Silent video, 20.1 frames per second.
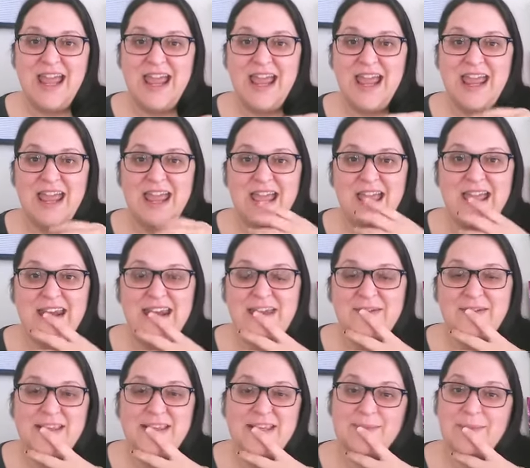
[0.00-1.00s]
and
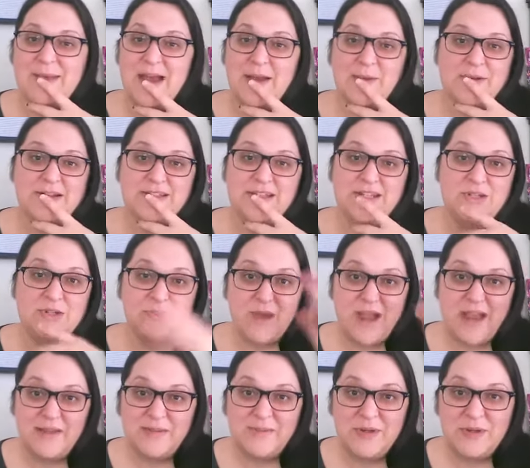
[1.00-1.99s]
everything's backwards. It
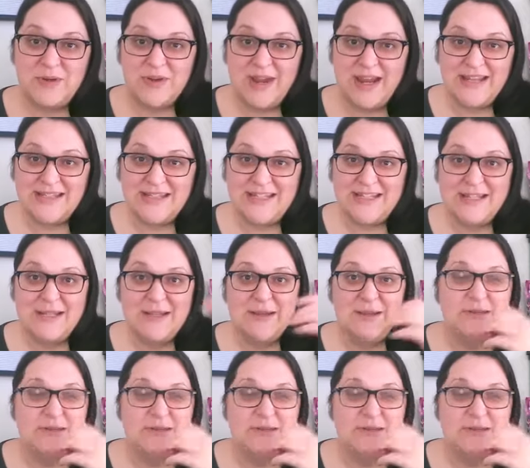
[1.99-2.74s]
drives me crazy.